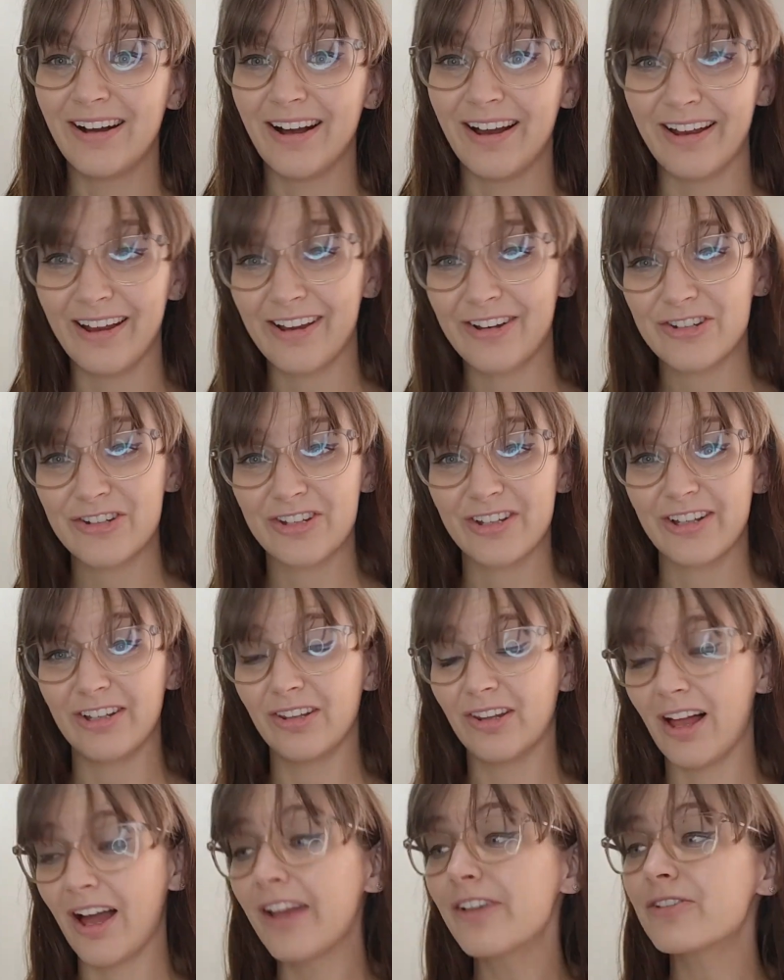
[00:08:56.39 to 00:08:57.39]
I actually
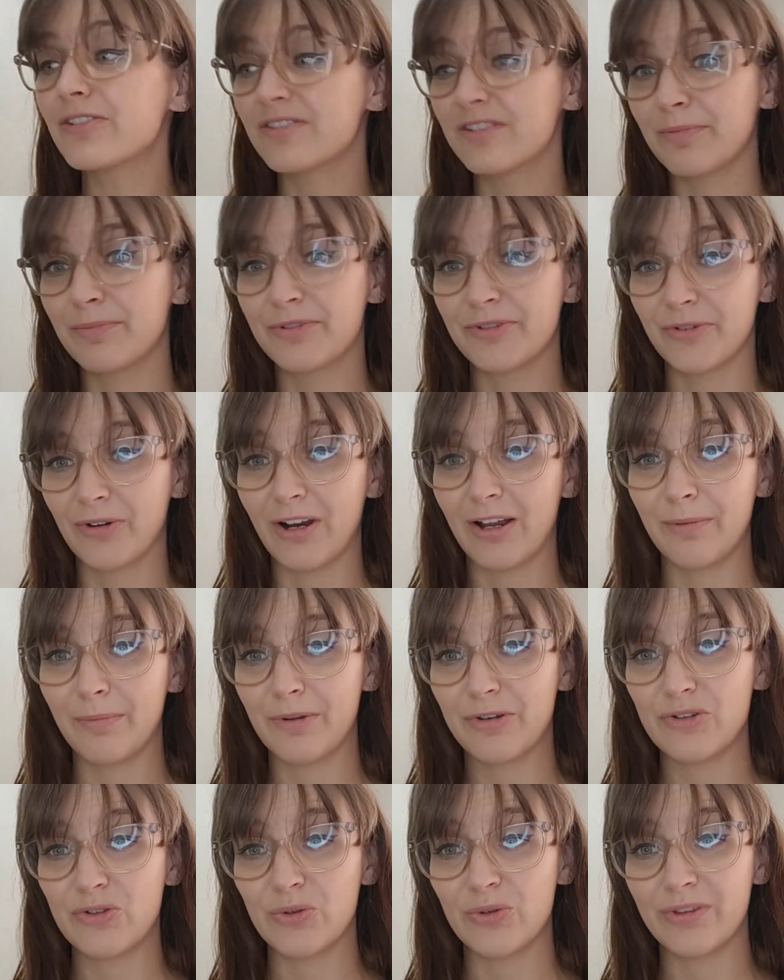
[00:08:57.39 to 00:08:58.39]
like to
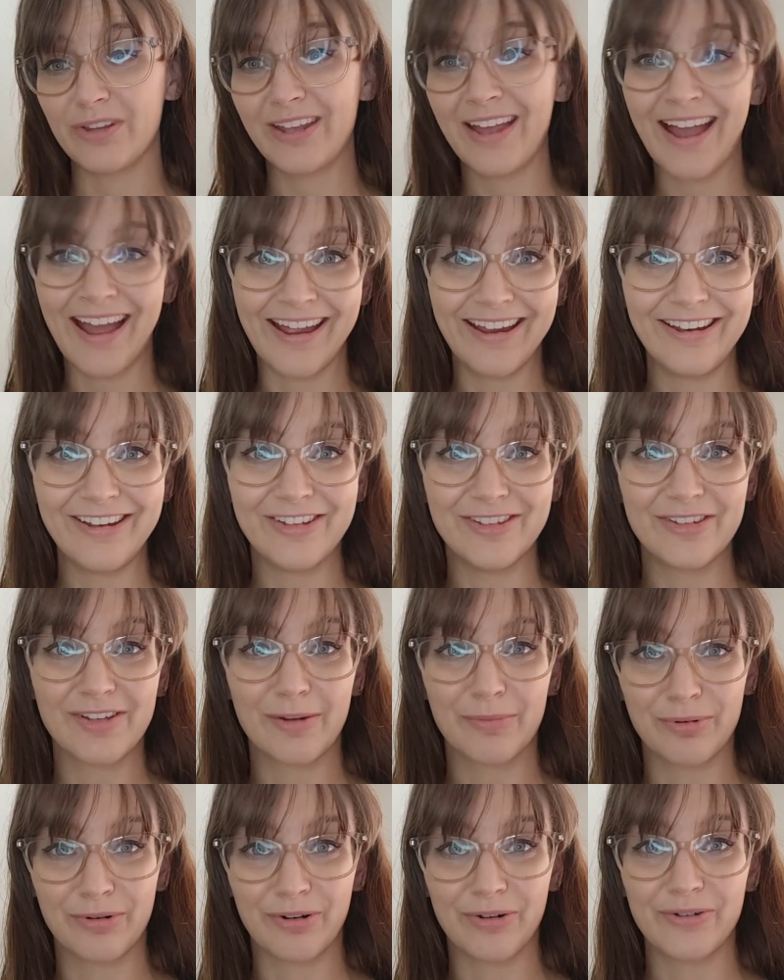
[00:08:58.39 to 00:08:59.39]
subscribe to the HAZE
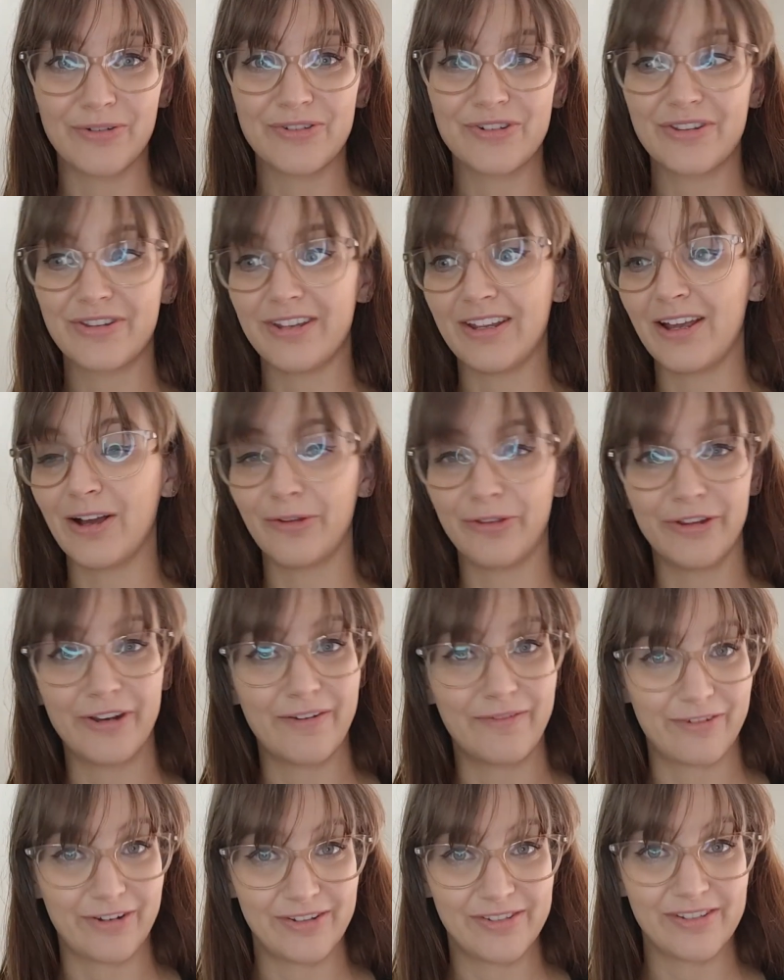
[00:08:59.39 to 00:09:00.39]
approach, the health at
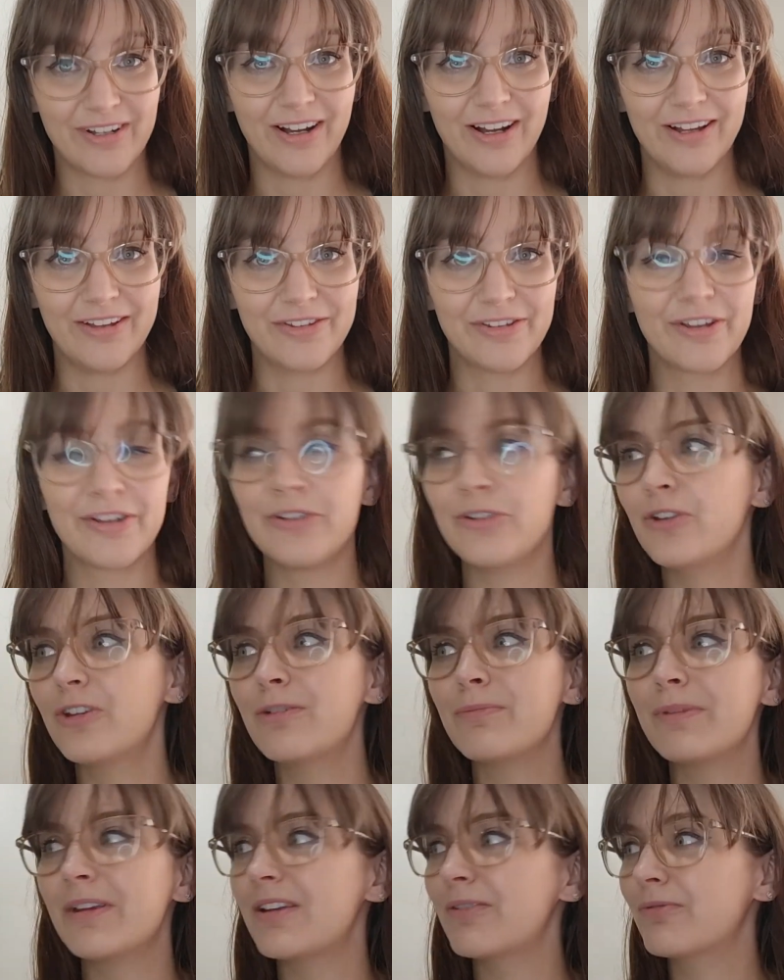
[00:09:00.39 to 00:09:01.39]
every size. You
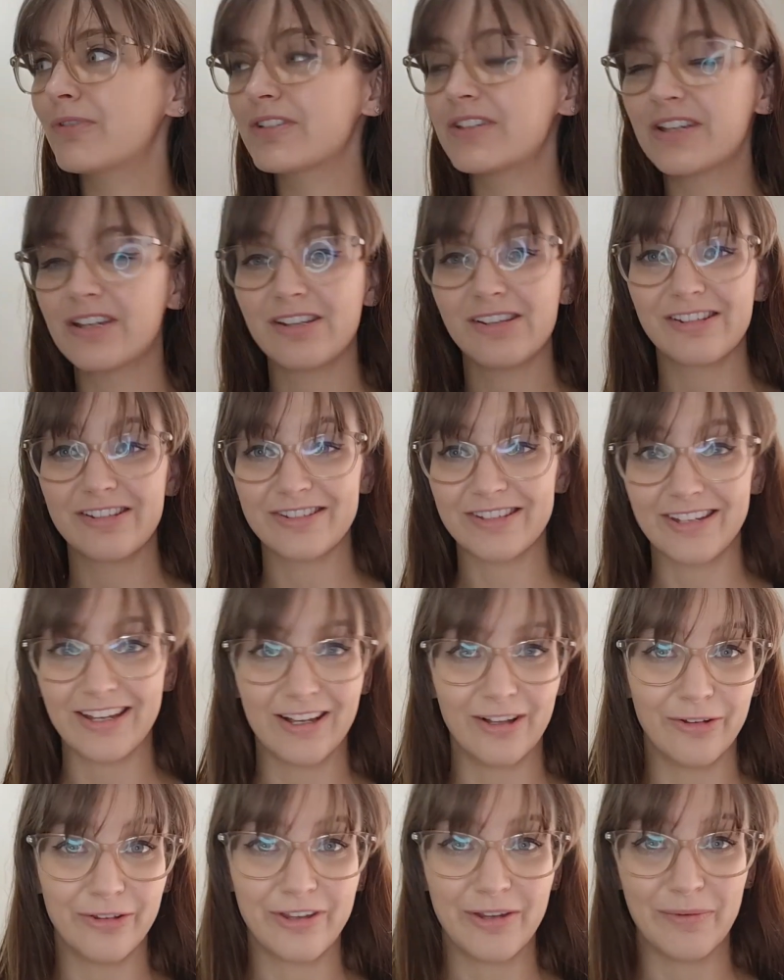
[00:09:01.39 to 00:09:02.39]
can be ridiculously
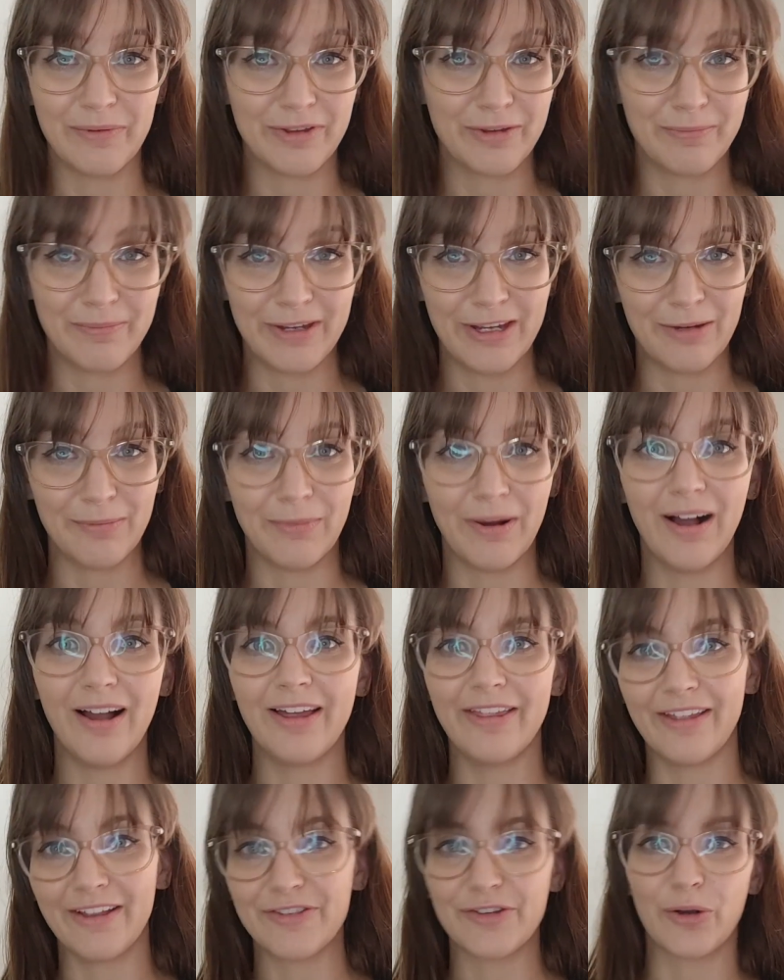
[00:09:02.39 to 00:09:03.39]
healthy with a
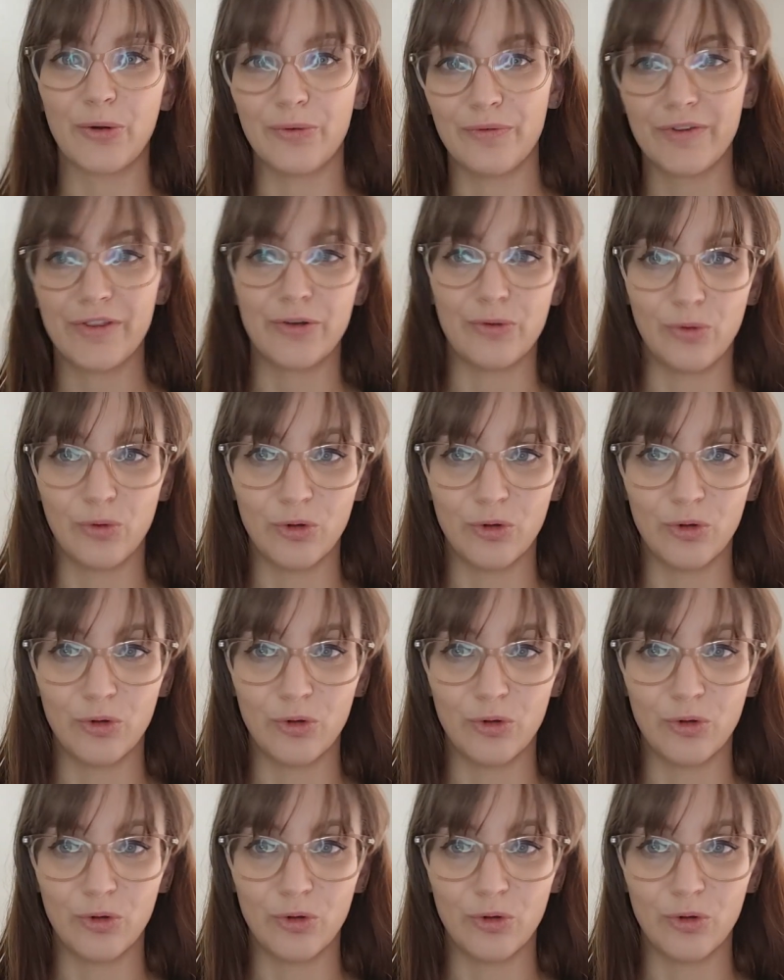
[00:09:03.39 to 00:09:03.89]
BMI that's over the